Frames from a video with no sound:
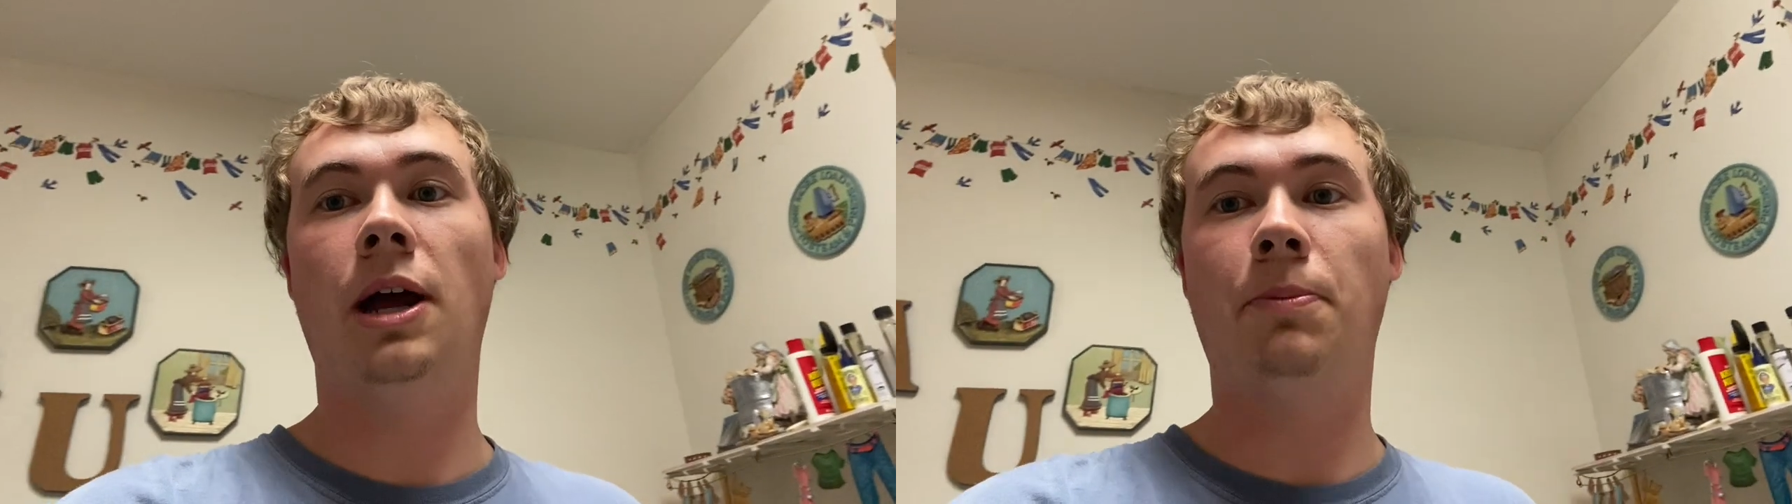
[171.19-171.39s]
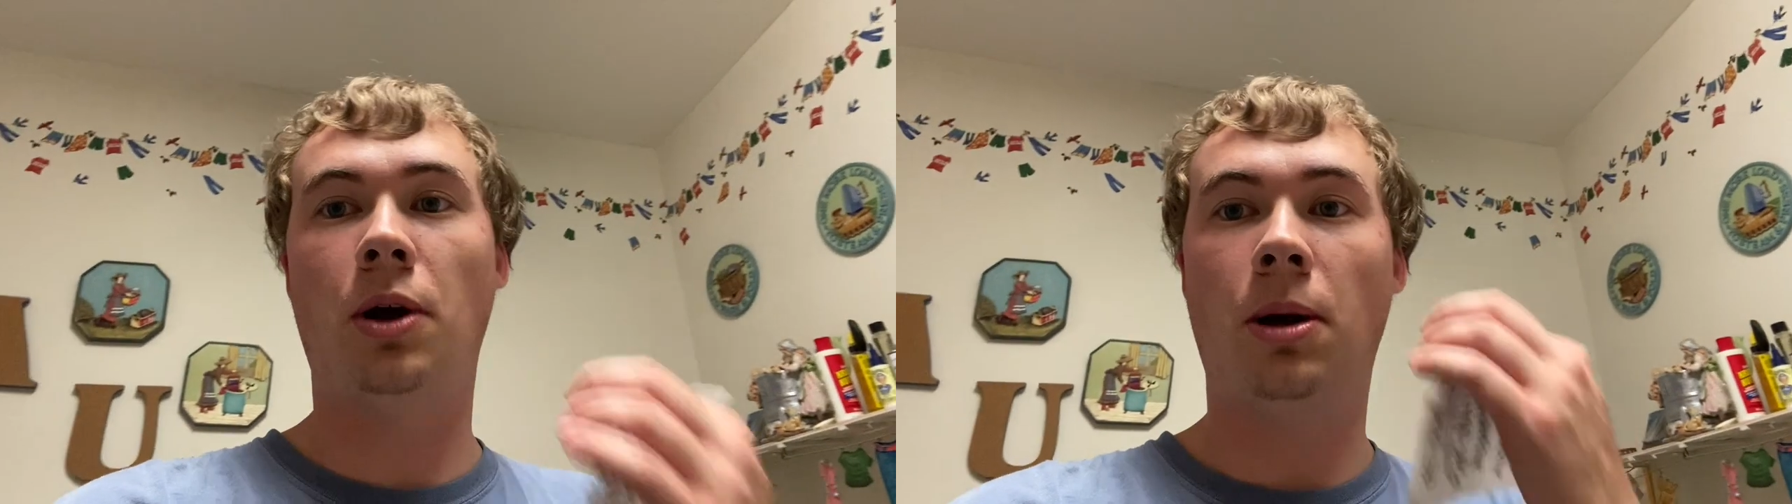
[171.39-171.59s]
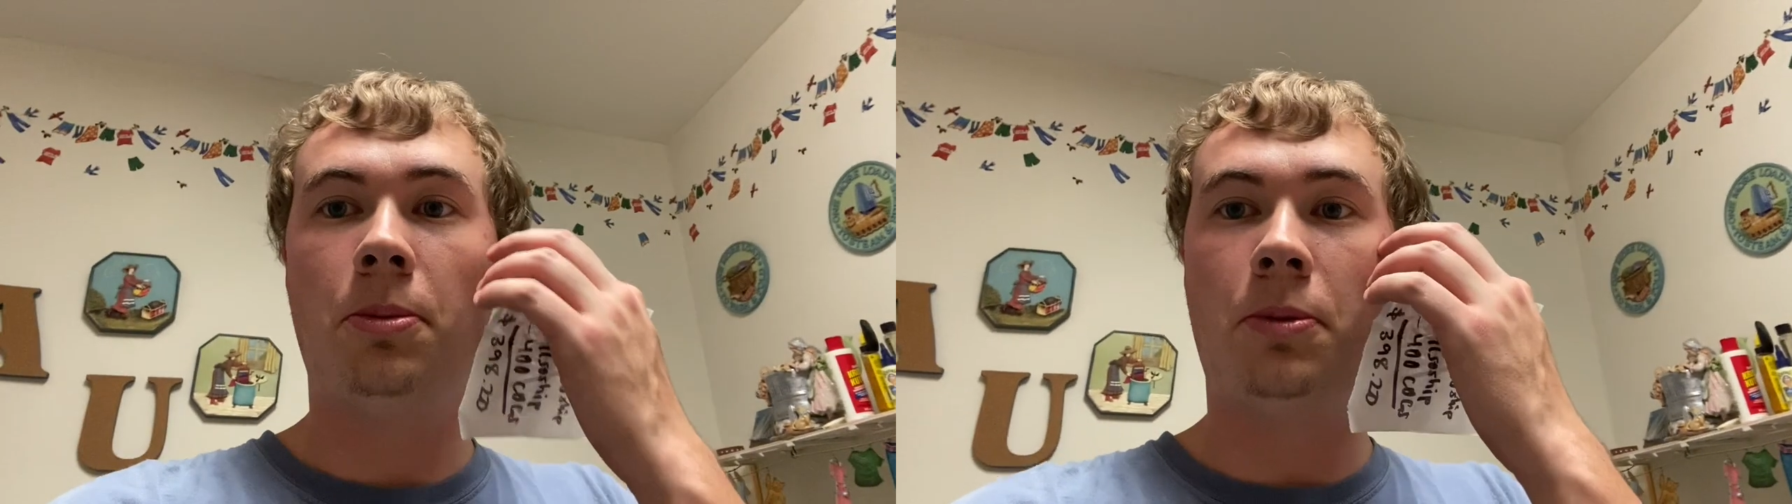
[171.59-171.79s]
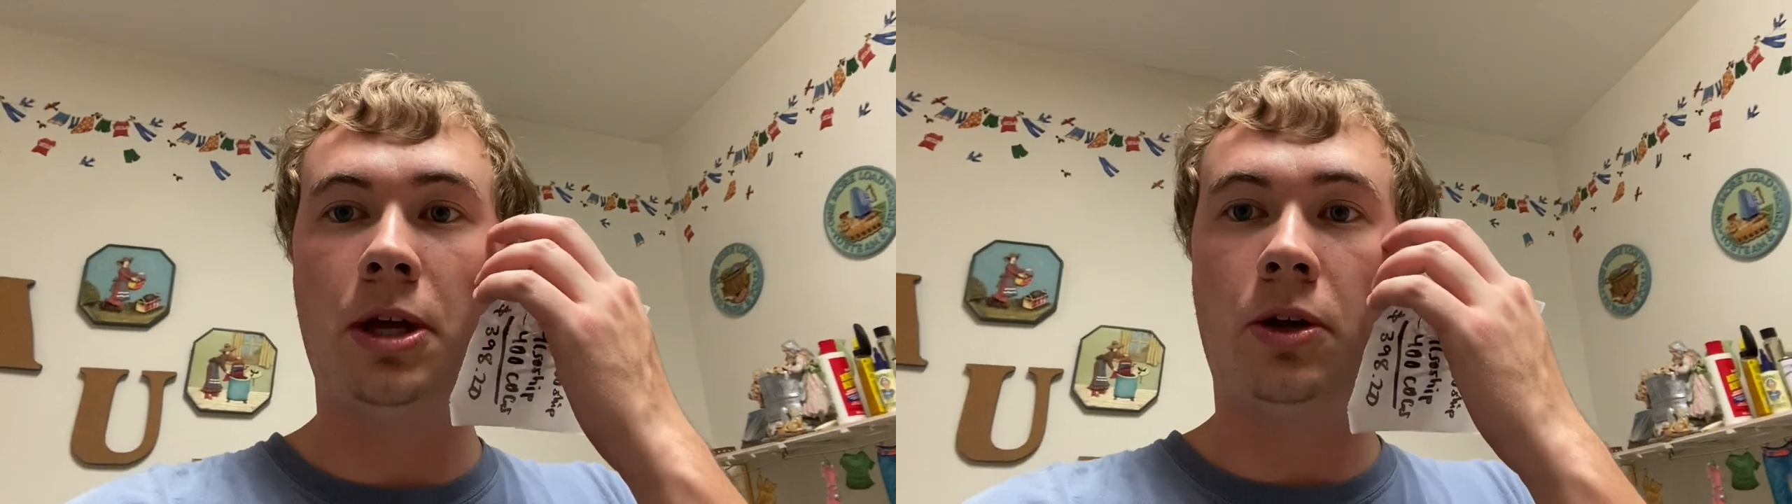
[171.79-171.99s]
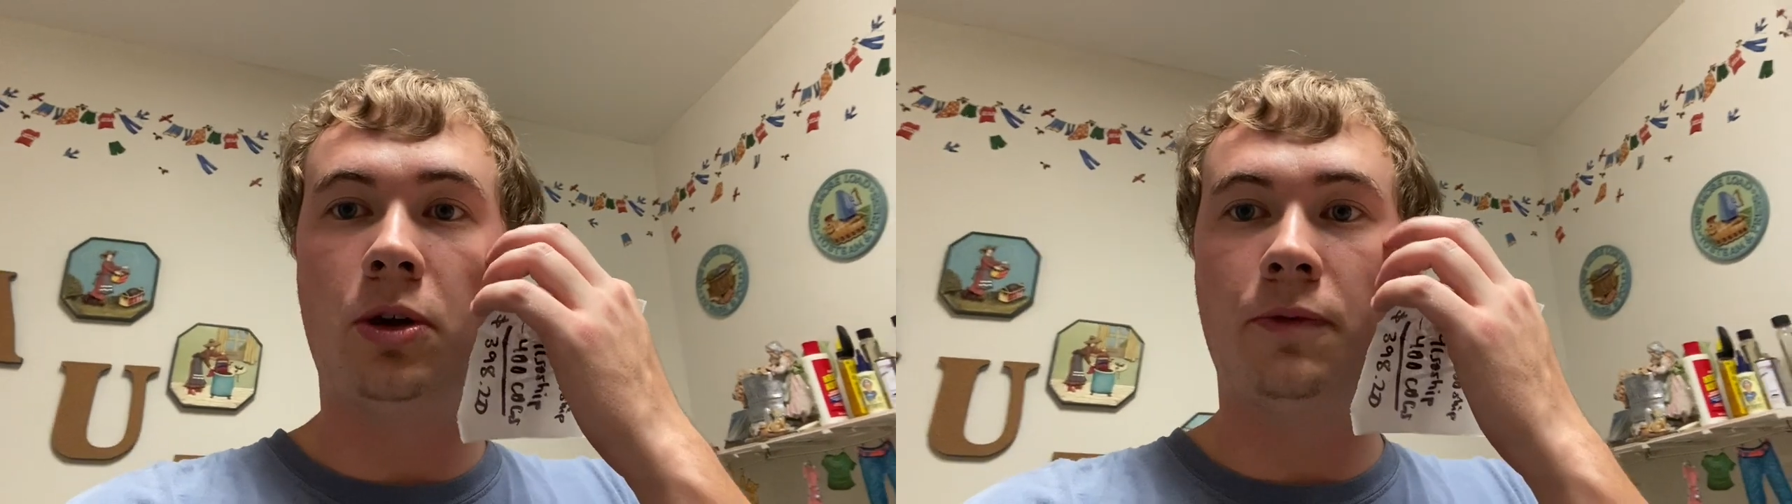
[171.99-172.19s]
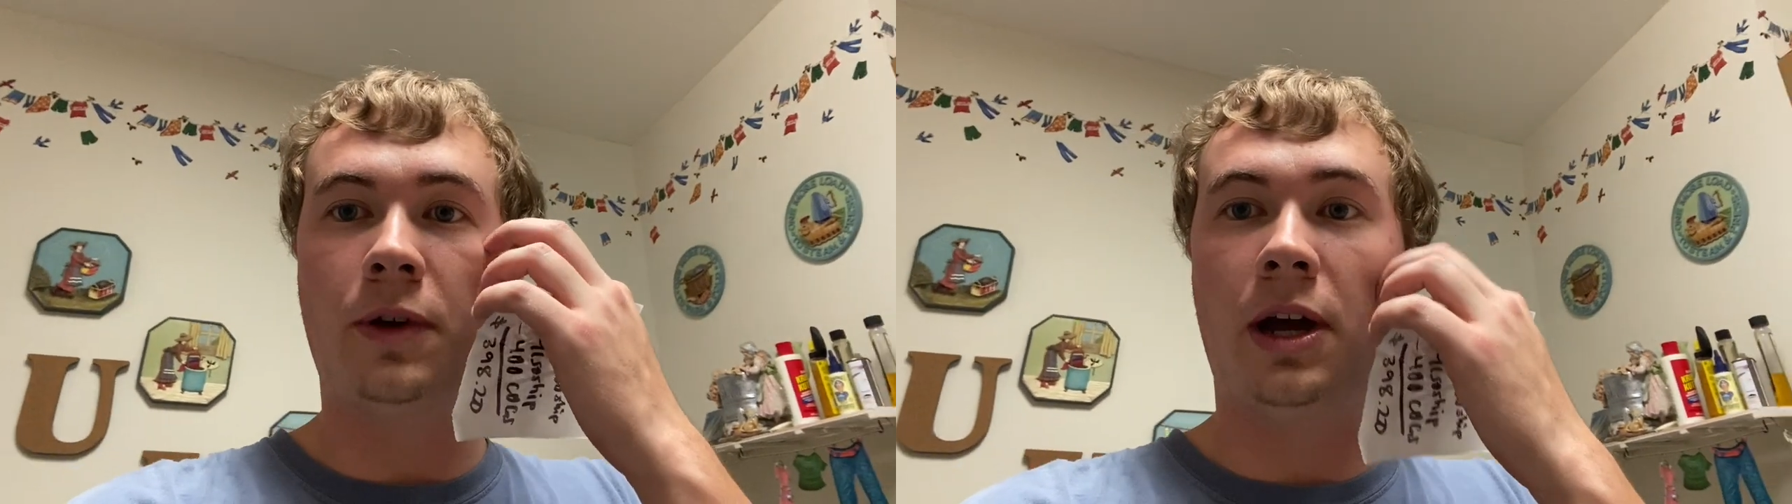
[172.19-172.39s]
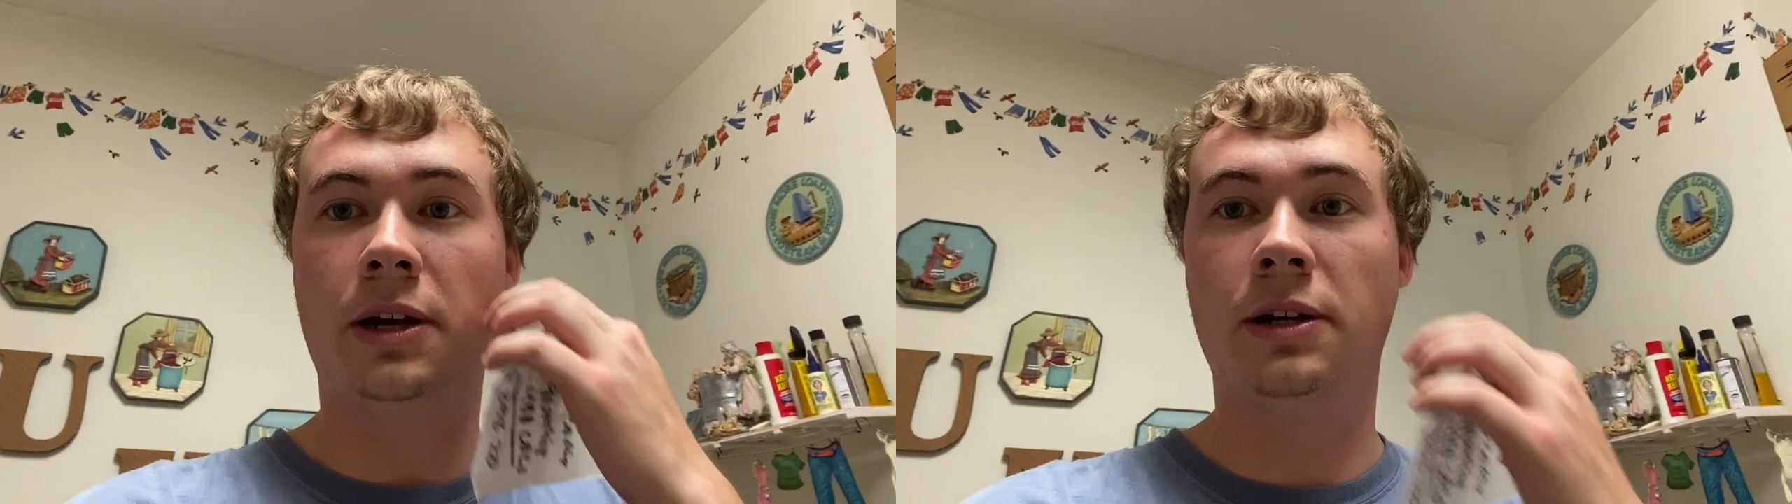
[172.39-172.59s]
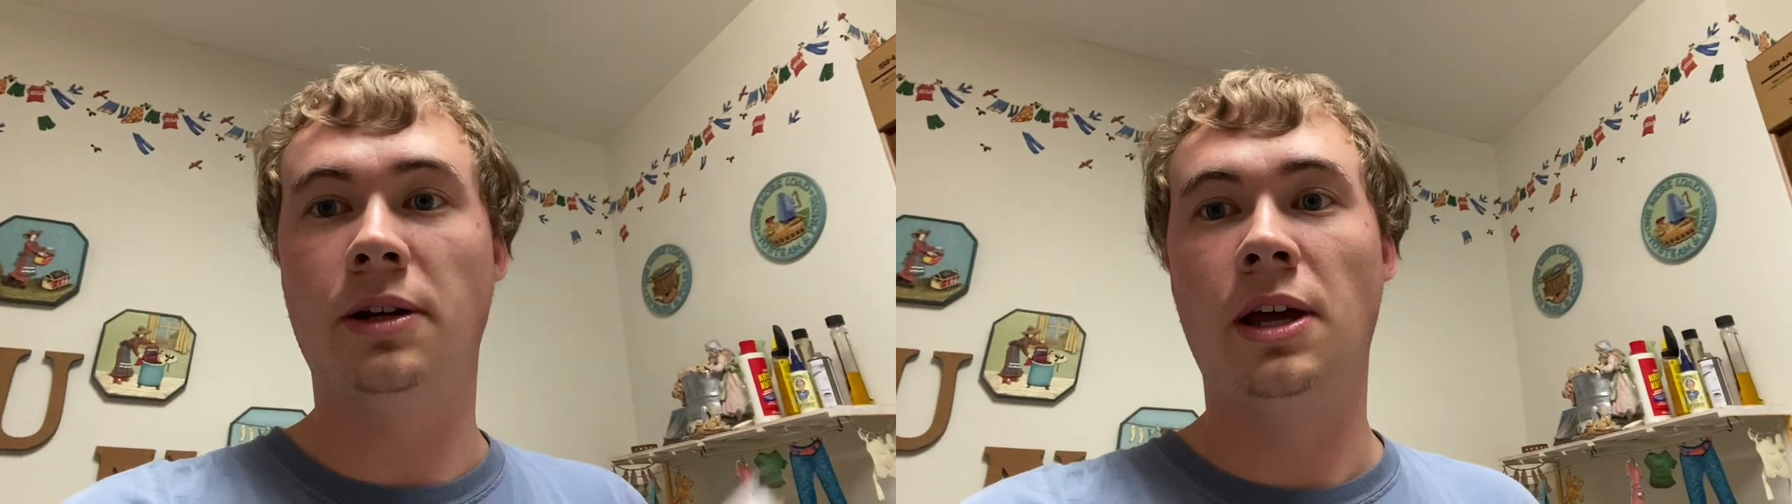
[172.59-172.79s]
I probably could have
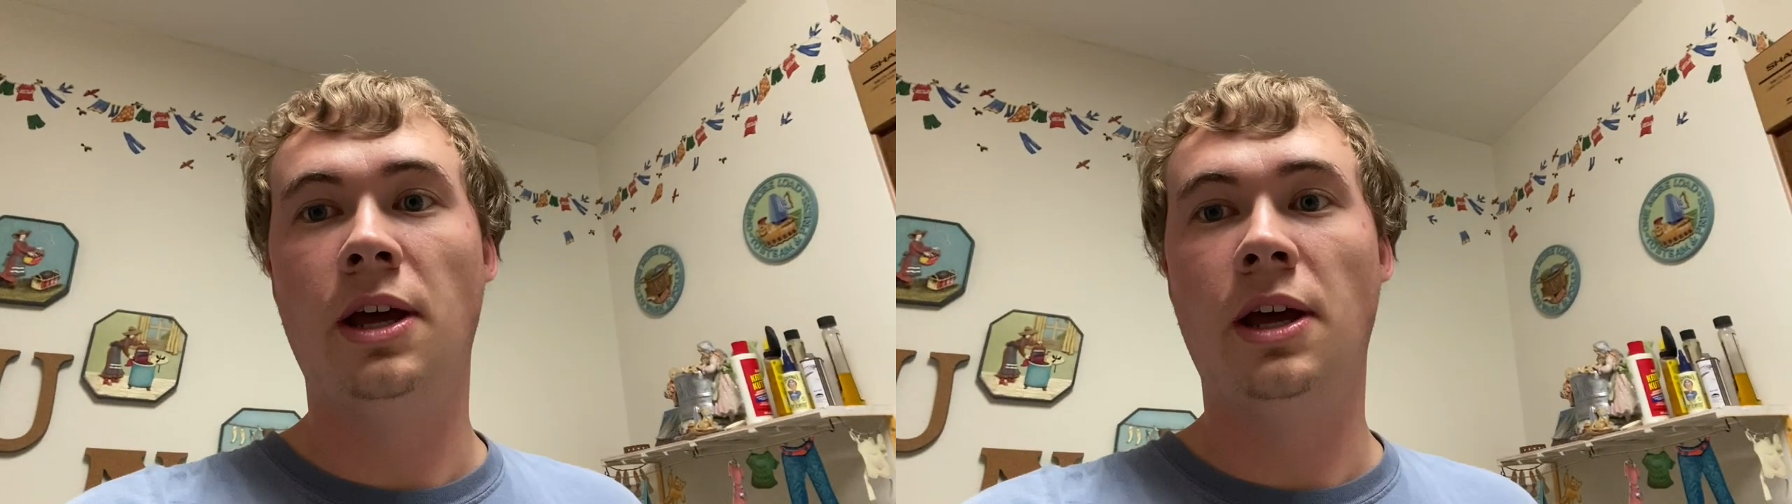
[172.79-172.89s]
gotten